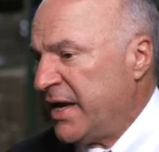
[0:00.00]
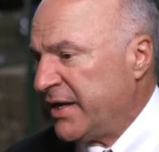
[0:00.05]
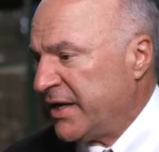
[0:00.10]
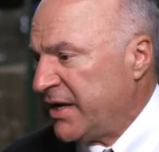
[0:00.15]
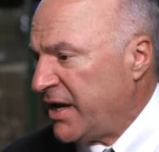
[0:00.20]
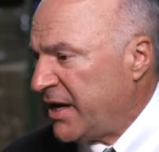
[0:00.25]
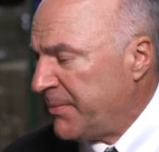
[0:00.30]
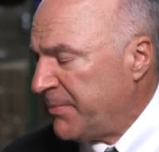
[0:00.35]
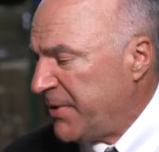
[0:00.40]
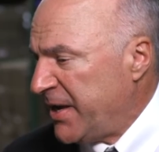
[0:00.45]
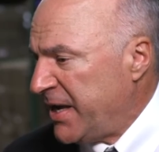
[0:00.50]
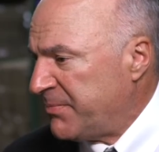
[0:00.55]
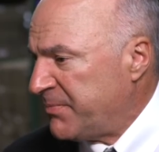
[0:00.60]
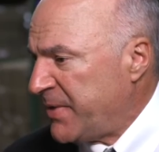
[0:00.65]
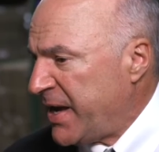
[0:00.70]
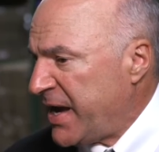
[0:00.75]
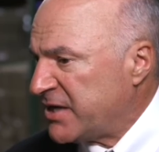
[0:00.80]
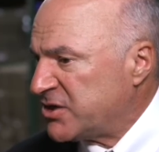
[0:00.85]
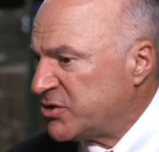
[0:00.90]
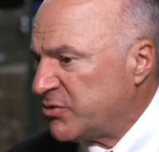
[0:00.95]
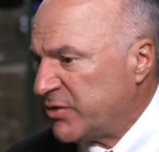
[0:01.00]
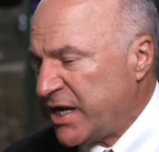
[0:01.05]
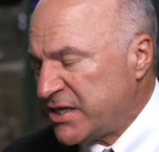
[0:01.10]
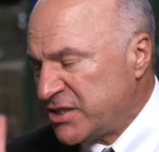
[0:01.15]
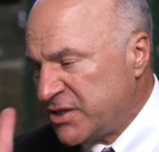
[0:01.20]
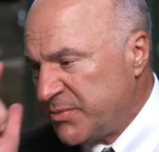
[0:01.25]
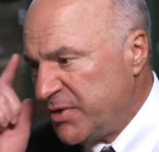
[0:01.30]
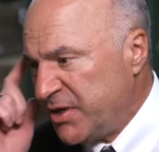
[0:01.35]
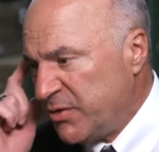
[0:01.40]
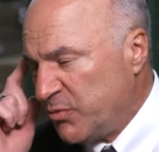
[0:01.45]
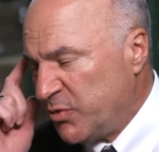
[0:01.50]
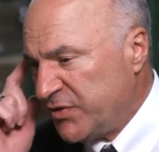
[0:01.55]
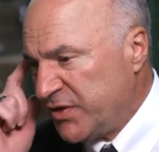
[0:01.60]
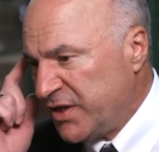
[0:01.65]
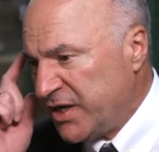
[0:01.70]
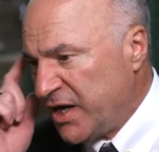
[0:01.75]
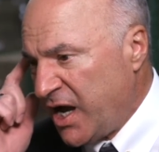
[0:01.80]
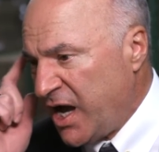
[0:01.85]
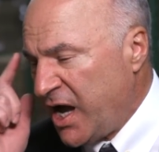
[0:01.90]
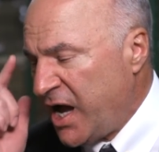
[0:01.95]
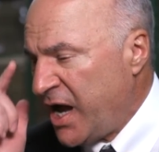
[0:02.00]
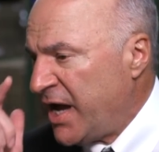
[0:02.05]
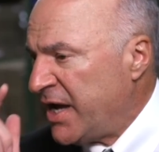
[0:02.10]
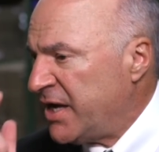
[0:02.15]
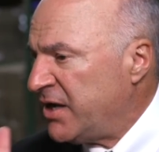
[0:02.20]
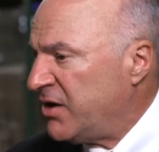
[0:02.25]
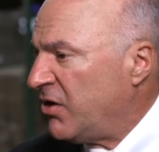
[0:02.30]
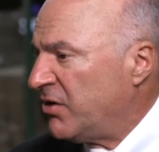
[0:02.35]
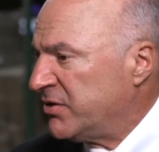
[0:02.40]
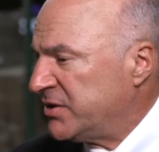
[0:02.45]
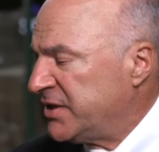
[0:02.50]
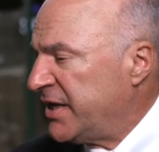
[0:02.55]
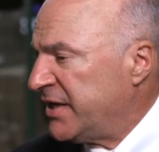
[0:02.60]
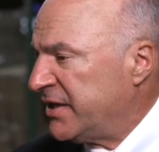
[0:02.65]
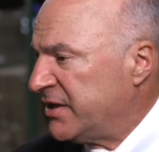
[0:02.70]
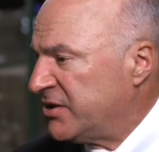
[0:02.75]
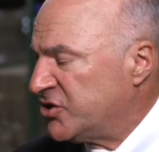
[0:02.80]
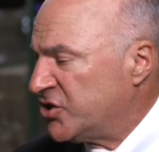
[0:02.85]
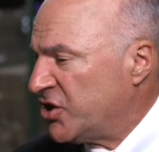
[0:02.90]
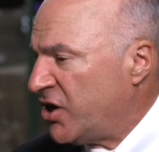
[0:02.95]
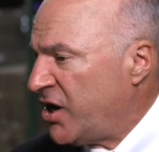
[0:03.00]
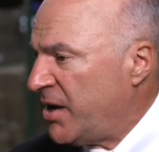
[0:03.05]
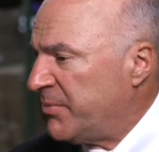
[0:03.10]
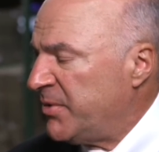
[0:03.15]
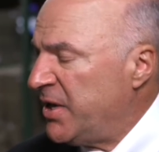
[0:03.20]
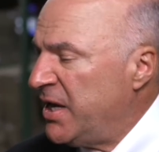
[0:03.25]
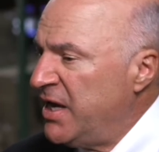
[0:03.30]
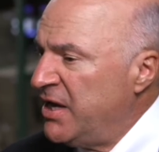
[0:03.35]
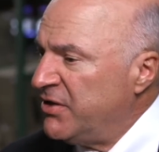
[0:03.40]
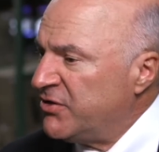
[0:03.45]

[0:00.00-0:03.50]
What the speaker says: and I got to pay it back, so it has to be with the eye on getting a job.